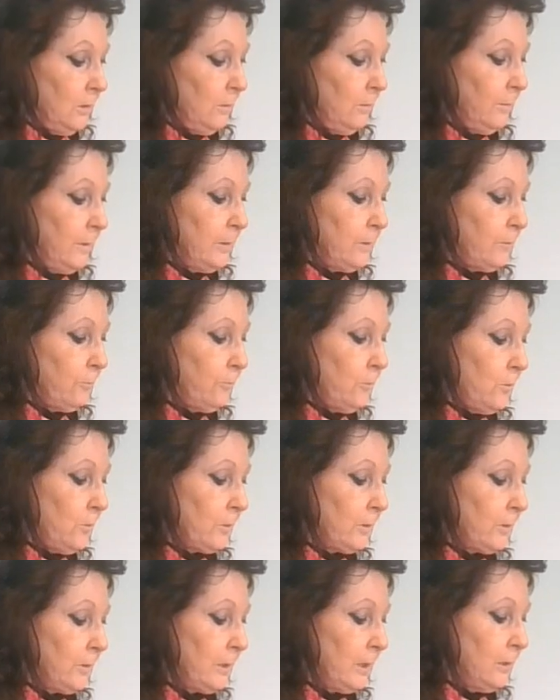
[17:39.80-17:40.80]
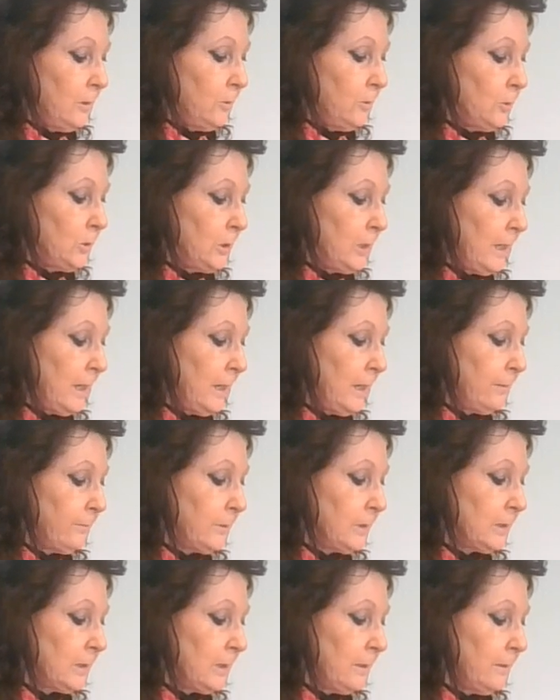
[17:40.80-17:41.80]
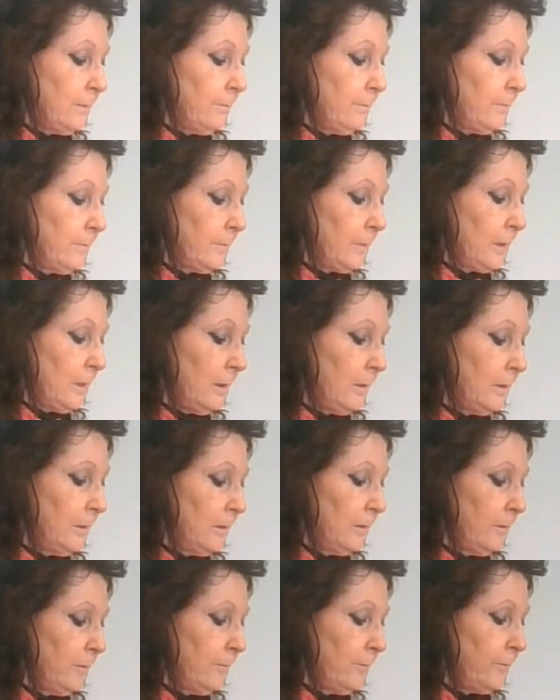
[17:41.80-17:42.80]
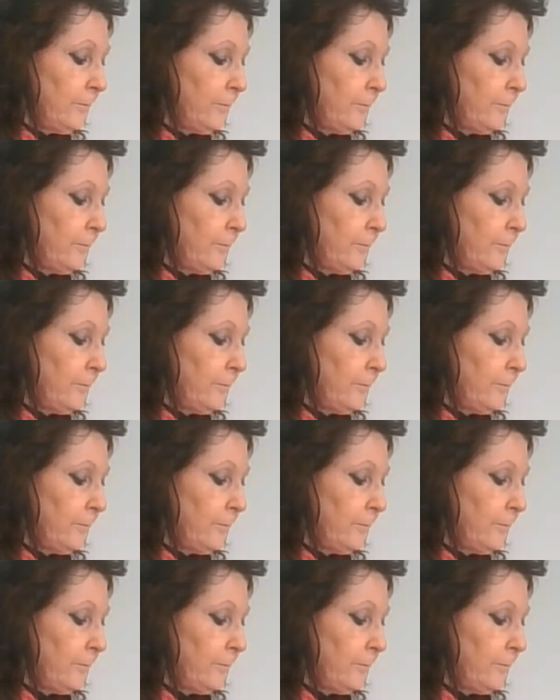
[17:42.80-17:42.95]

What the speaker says: with a rock, they usually have some kind of